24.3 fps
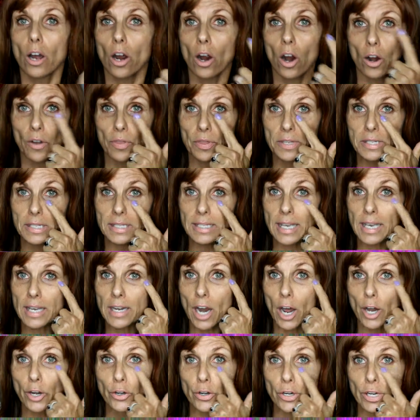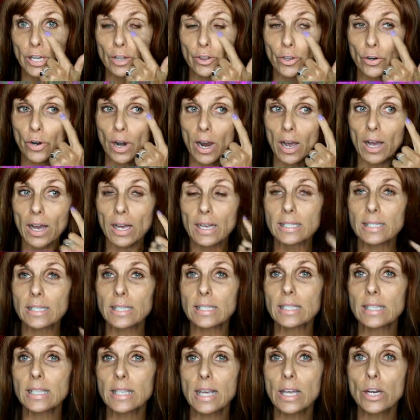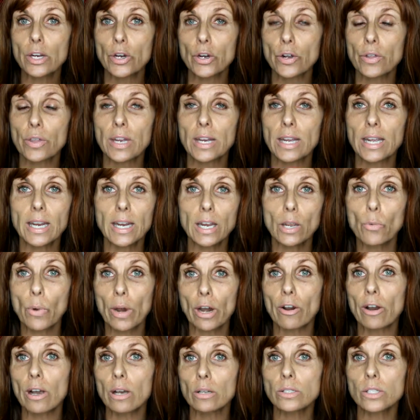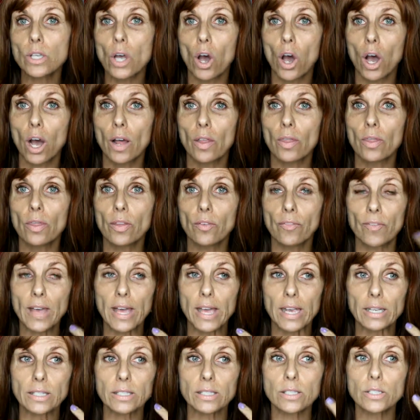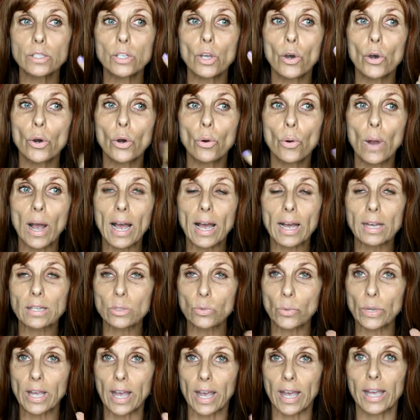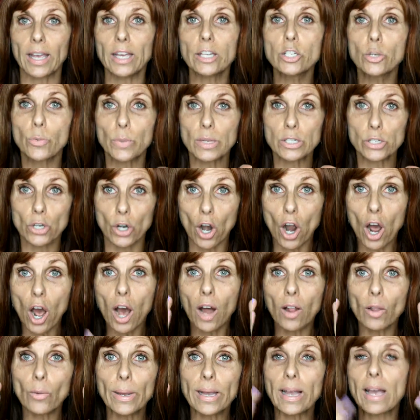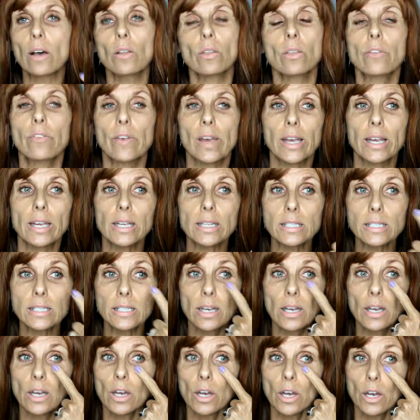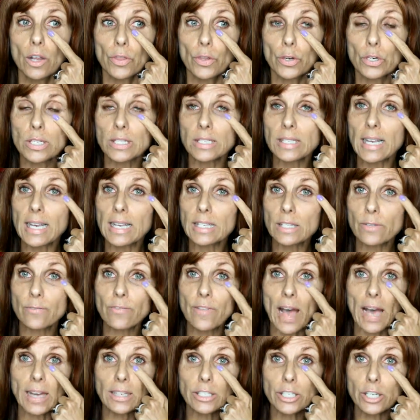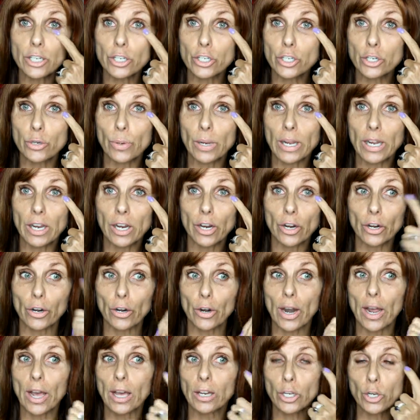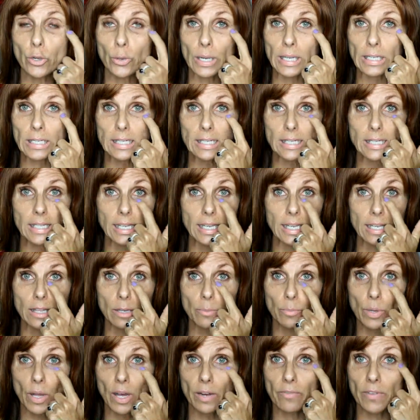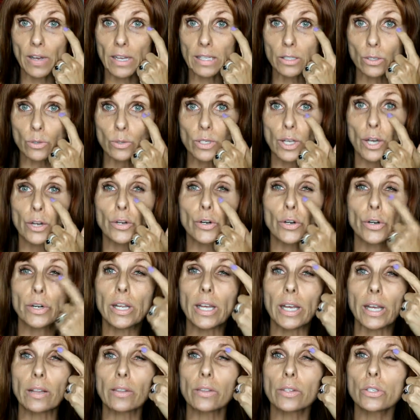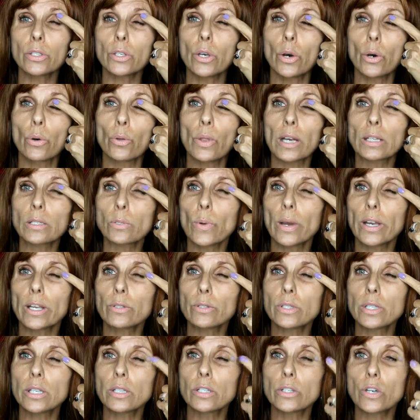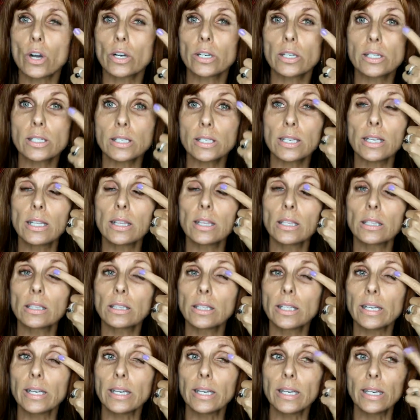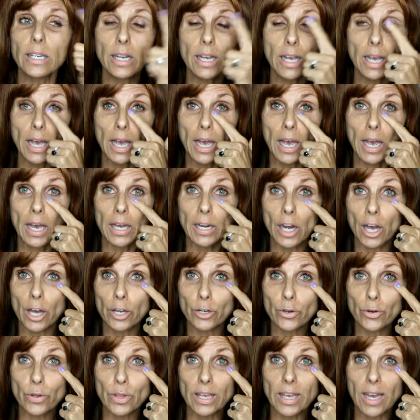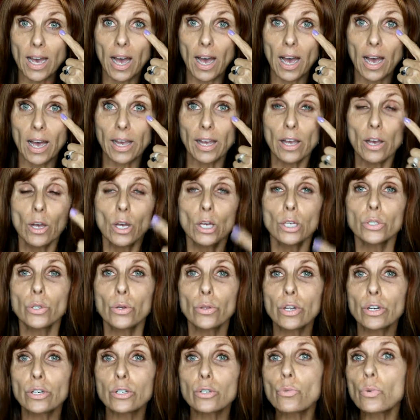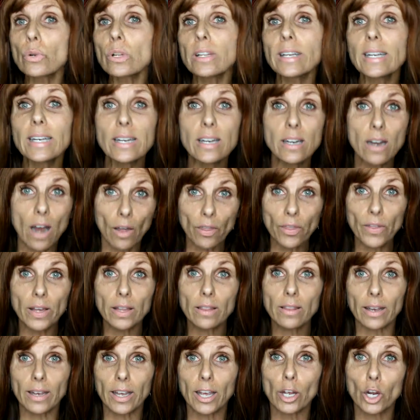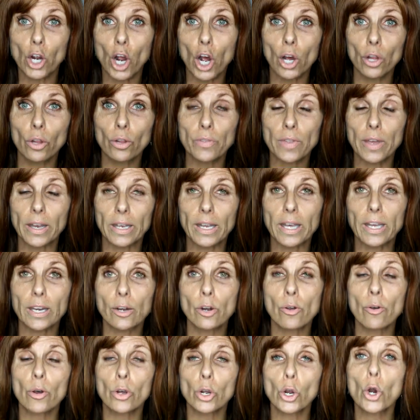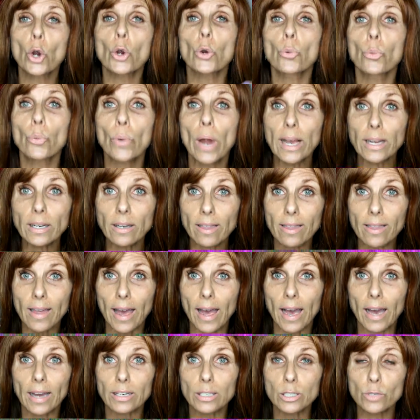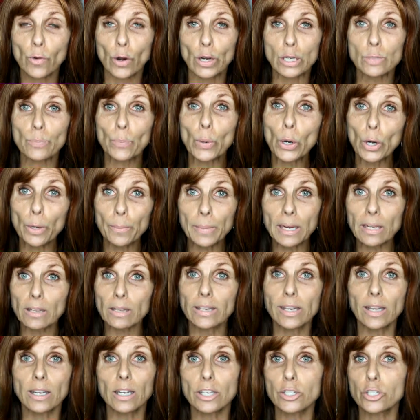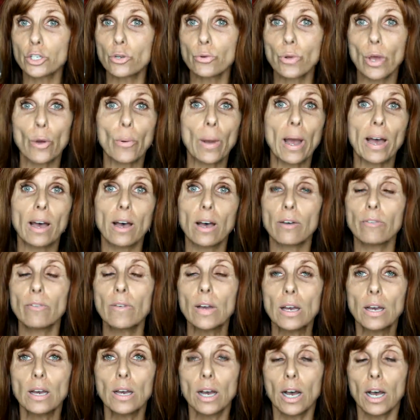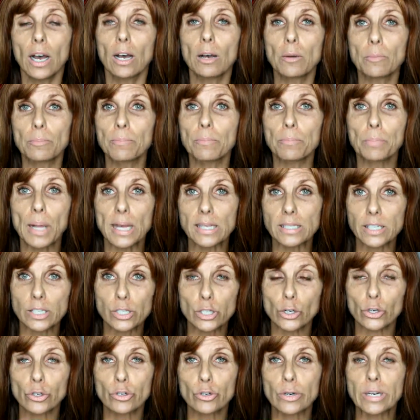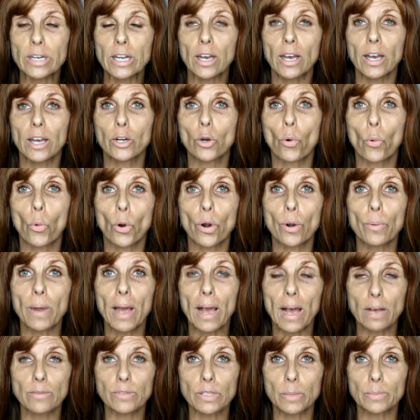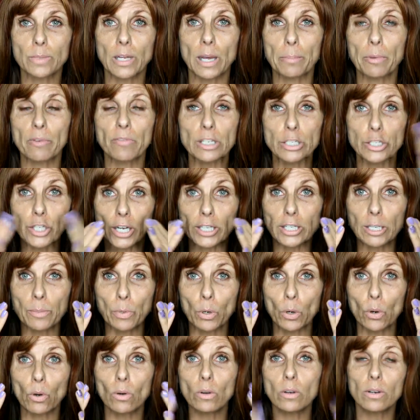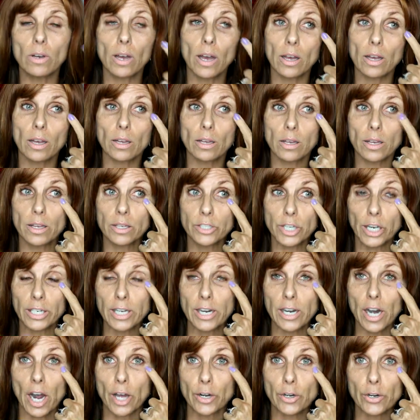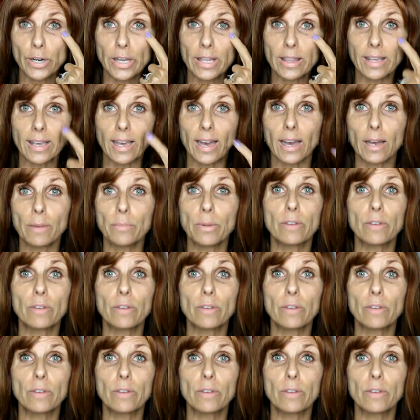The skin underneath your eyes is thinner than anywhere else on the face. So as we age and we start hollowing out in the face, there's less fat tissue here and you can see the blood vessels underneath. So that's why you see the darkness in the lid and under the eye. So there's really nothing that can correct that as far as permanently, unless you go have plastic surgery done or have some type of injected underneath the eye.